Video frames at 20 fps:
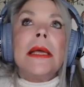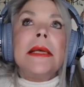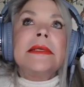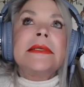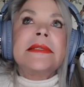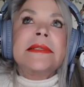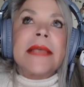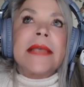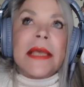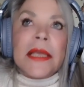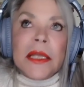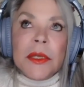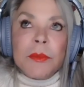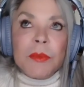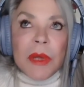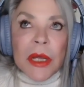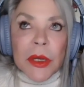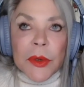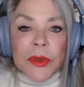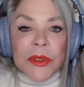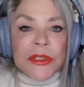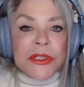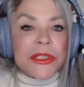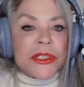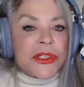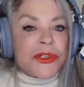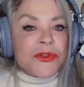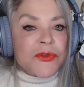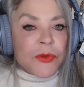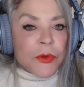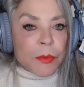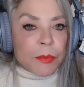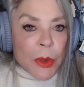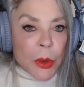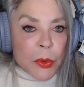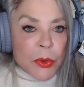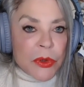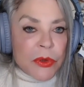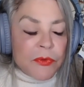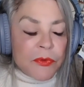second marriages for
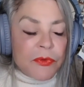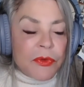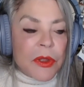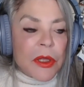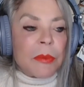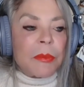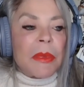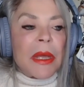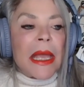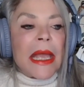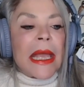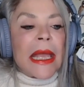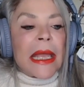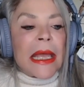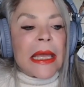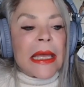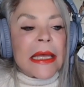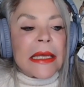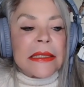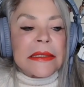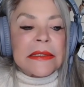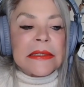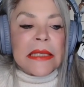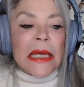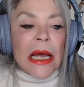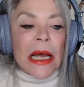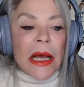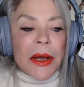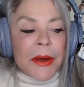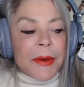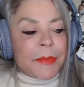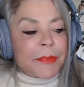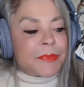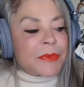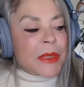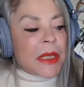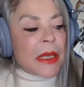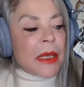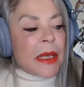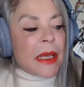both of them, and um,
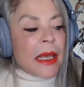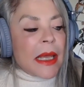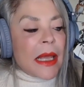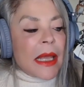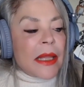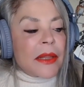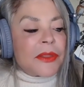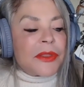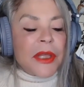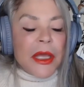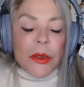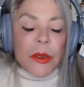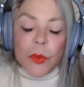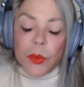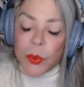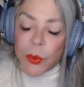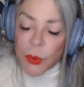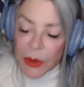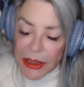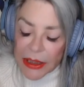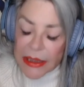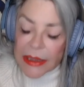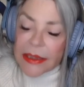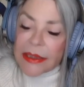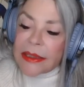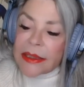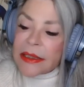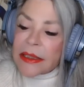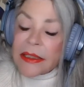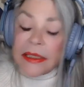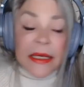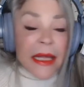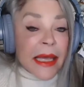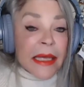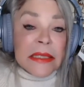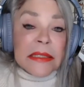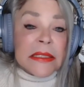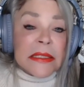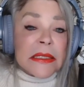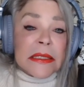they really
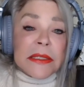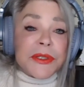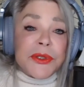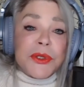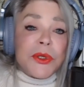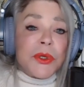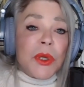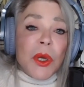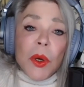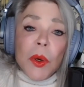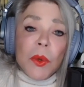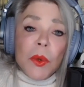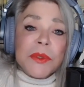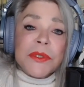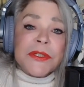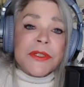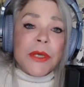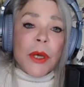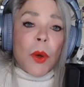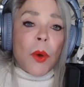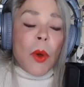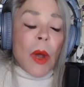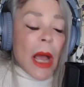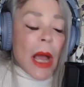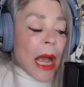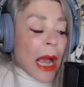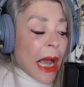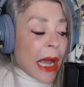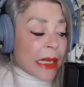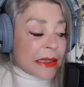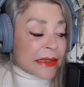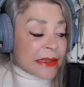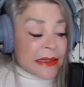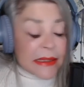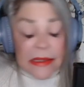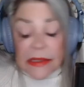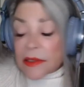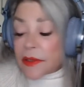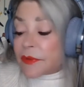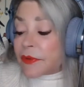connected. You know, so
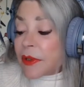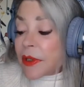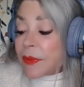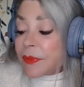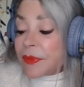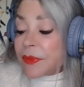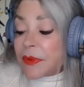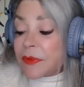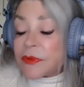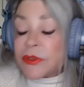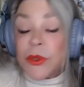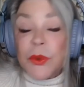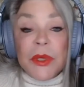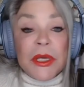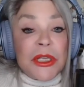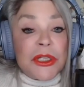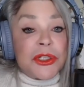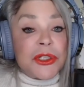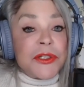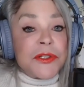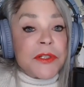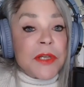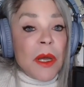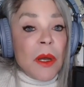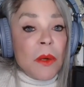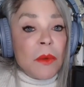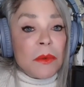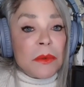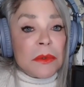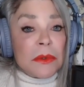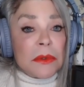listen, to each his own.